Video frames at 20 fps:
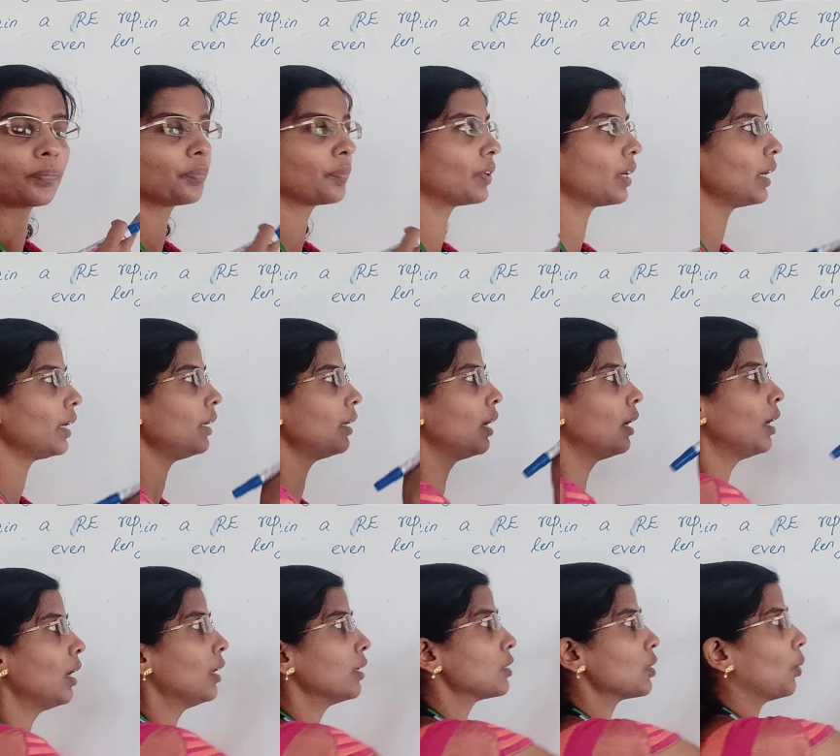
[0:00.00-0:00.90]
Right?
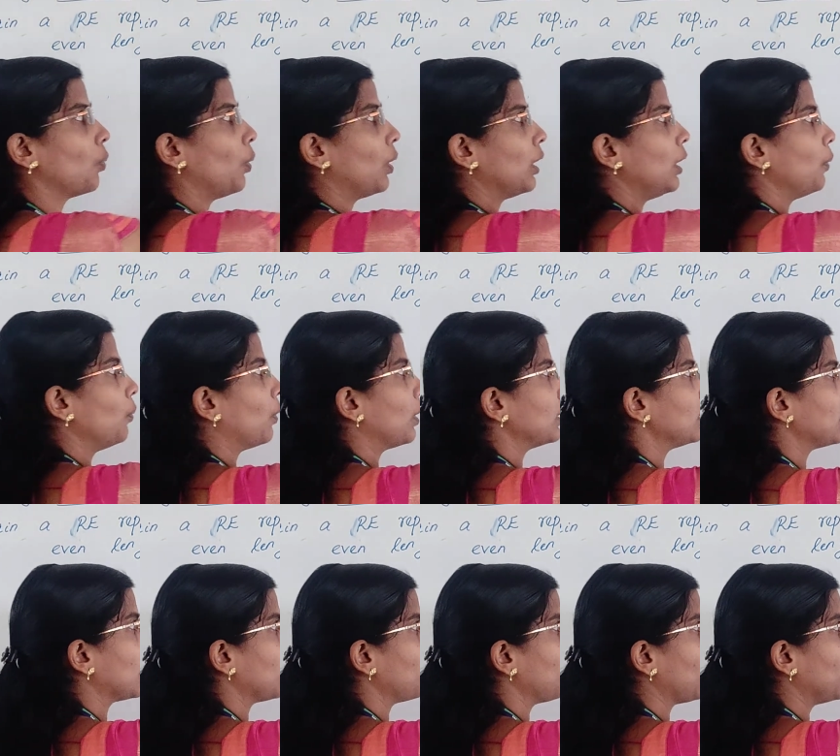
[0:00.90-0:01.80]
So, only one
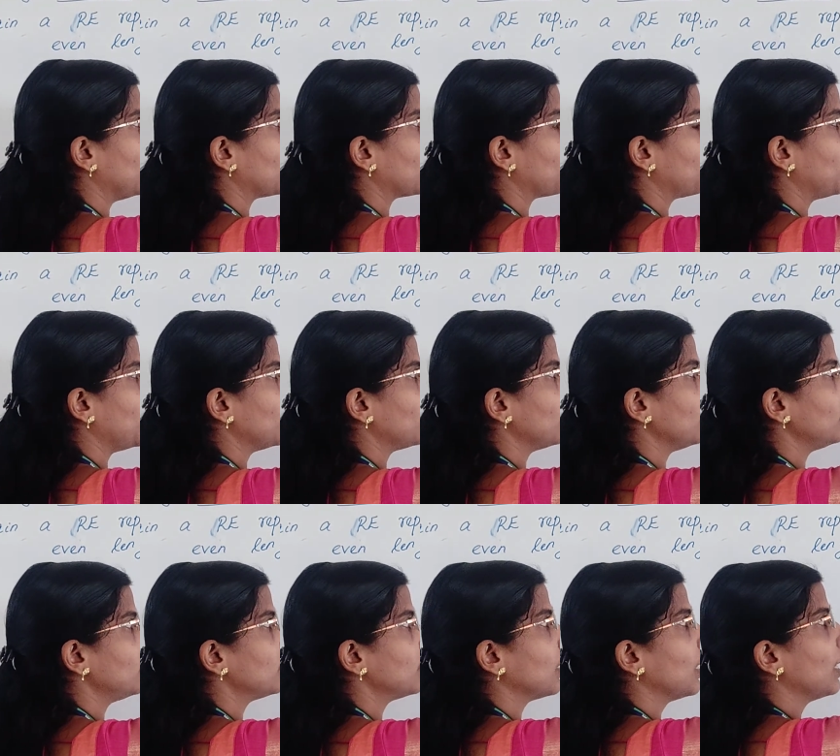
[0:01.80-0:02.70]
time I will repeat
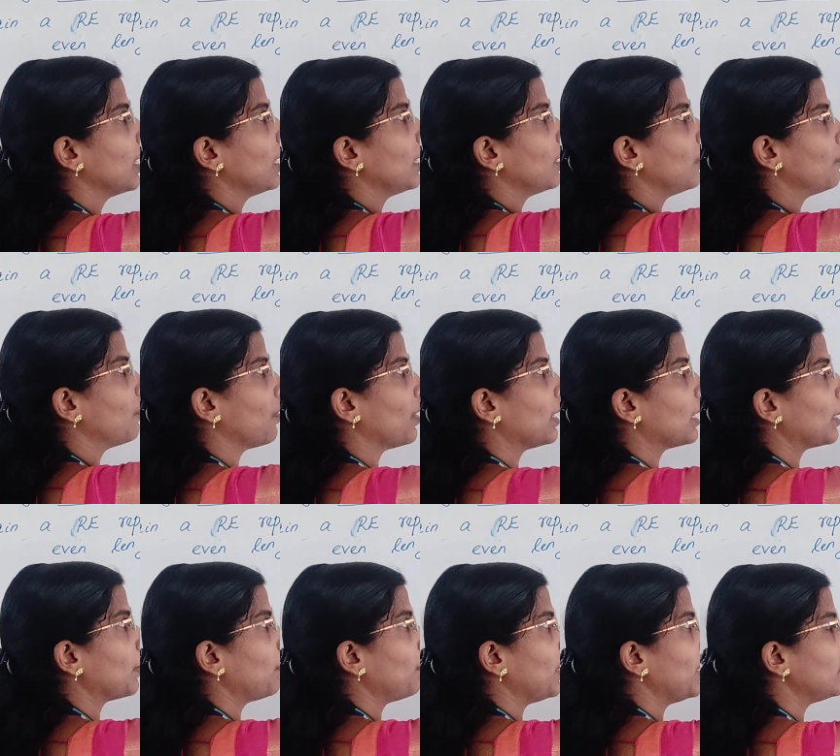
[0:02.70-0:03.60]
it. If I
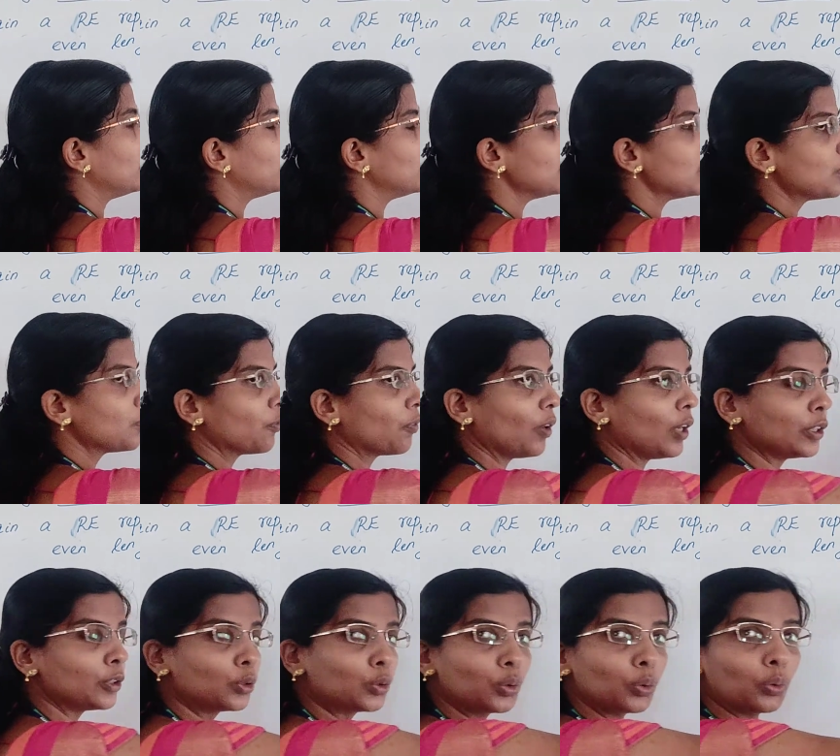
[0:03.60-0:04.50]
repeat this
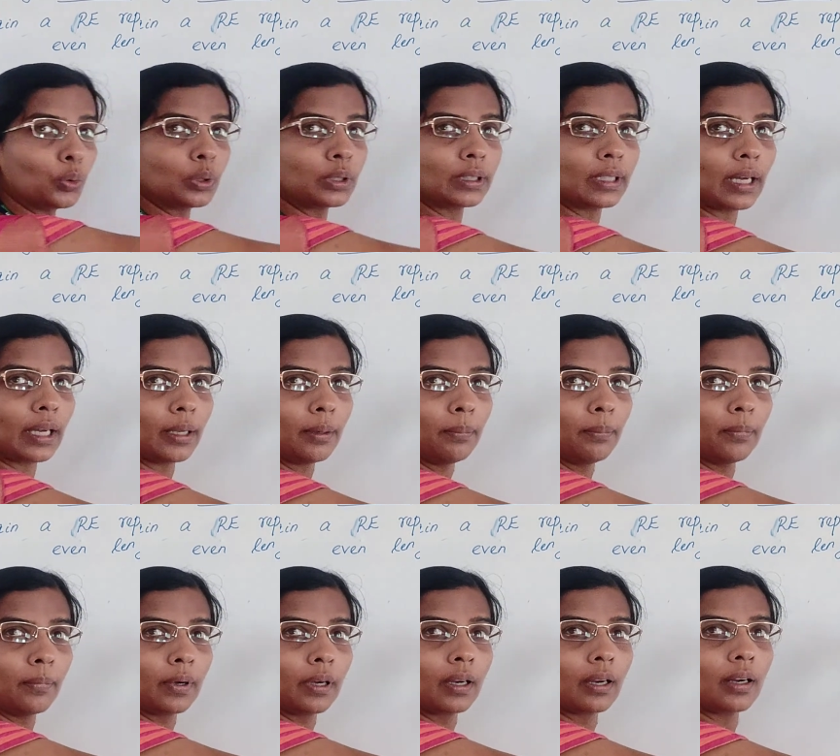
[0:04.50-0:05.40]
for 2
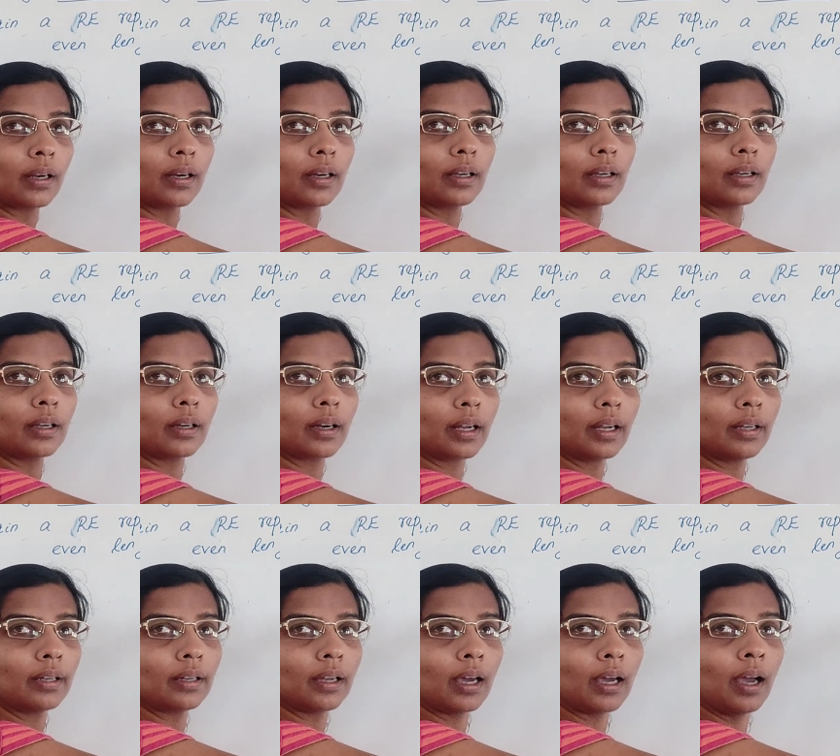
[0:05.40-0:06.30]
times,
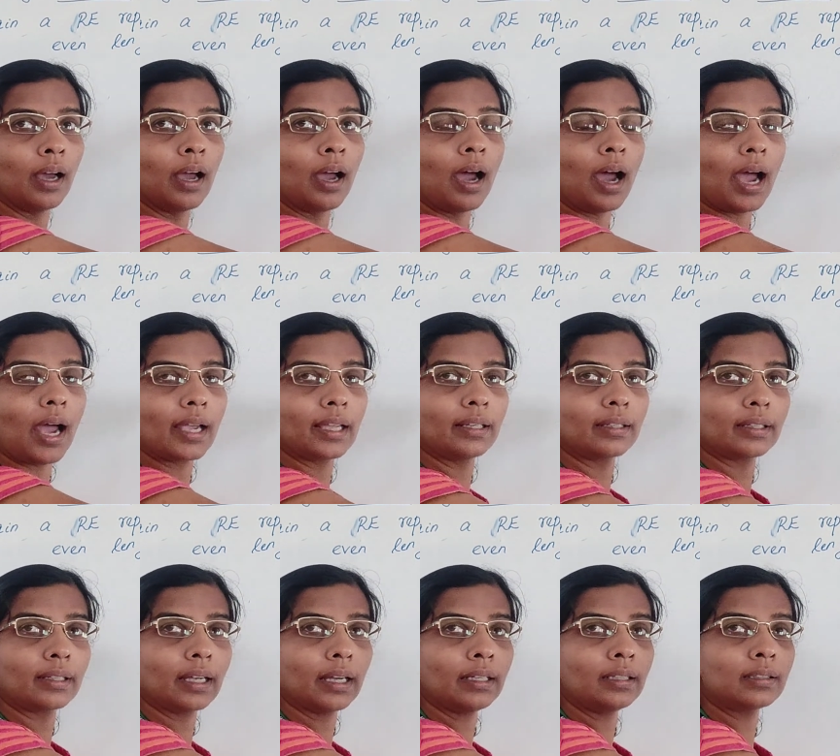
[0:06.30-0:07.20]
right, I
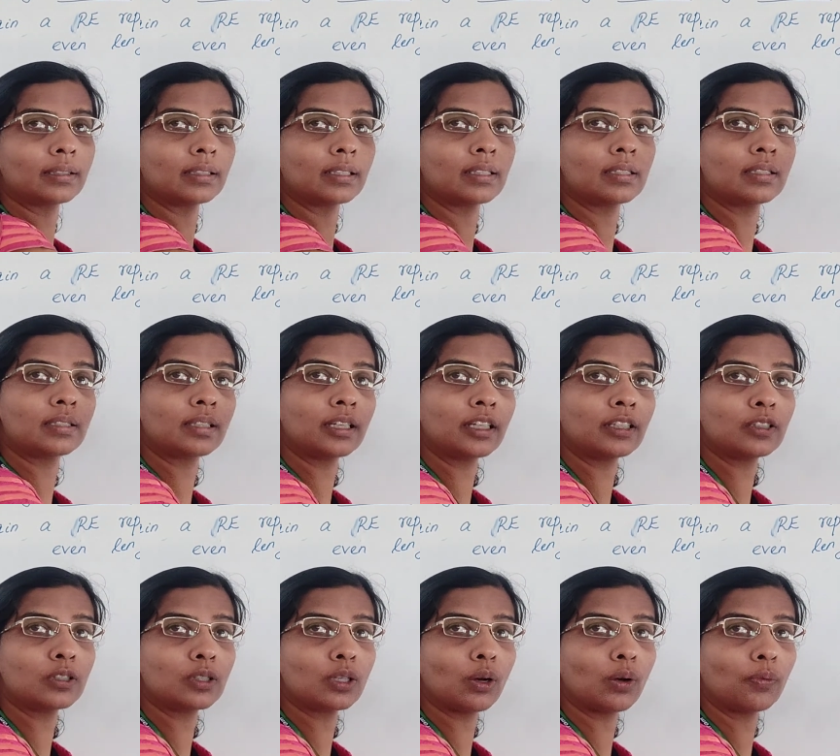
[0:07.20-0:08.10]
will get
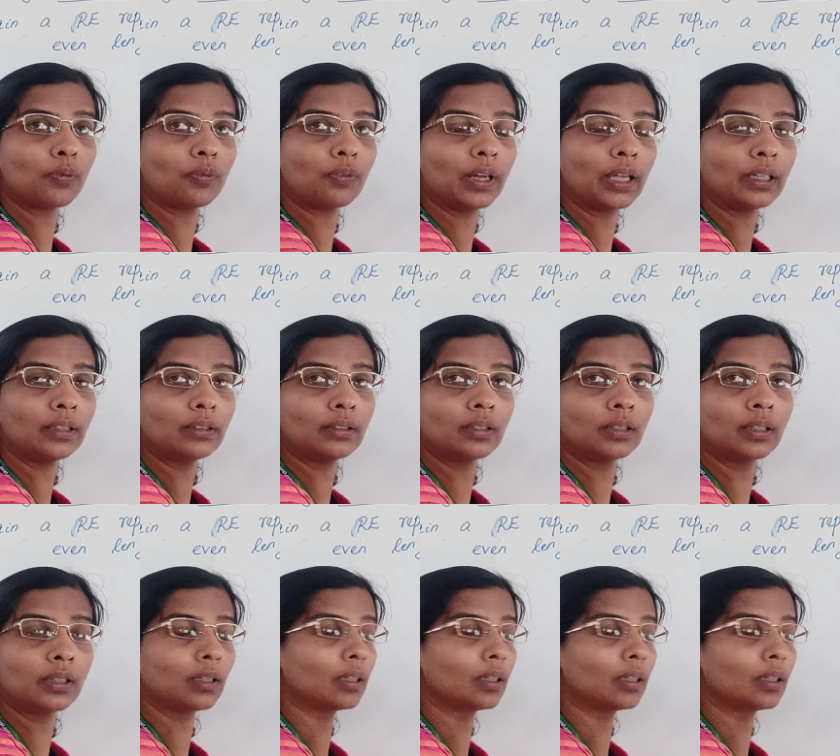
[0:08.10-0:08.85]
strings of length.